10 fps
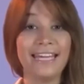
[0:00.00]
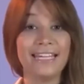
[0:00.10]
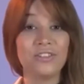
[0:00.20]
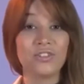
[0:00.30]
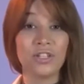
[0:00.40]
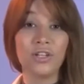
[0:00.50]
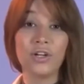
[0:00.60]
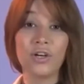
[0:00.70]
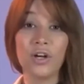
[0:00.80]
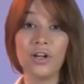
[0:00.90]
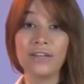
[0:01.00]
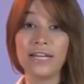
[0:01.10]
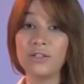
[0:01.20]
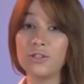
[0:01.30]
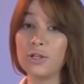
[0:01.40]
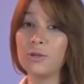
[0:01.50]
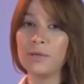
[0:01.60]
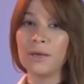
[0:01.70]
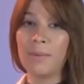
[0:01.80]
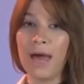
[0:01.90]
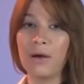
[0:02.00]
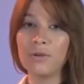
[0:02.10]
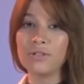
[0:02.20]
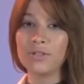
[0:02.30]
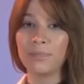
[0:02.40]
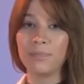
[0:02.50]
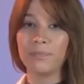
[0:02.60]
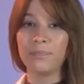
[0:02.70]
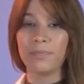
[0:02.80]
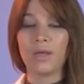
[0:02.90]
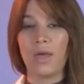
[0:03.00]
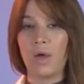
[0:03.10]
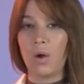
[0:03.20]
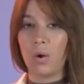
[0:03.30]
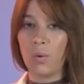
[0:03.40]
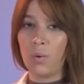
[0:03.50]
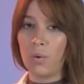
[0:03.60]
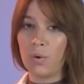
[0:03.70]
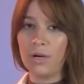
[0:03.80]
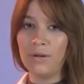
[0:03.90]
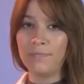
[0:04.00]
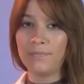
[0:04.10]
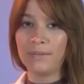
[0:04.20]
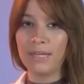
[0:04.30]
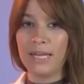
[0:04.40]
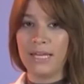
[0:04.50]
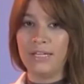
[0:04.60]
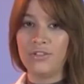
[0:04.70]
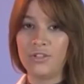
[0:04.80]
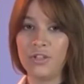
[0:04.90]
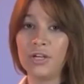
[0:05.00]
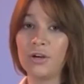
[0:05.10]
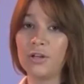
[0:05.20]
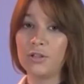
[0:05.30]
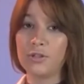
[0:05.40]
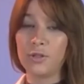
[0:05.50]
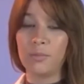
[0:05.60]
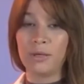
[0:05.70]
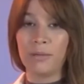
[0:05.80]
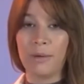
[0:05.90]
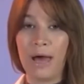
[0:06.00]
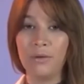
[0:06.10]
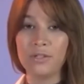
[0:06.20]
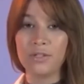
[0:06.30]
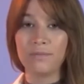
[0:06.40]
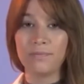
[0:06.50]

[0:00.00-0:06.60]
Is she the girl that you told me about? Or, is she the girl you told me about?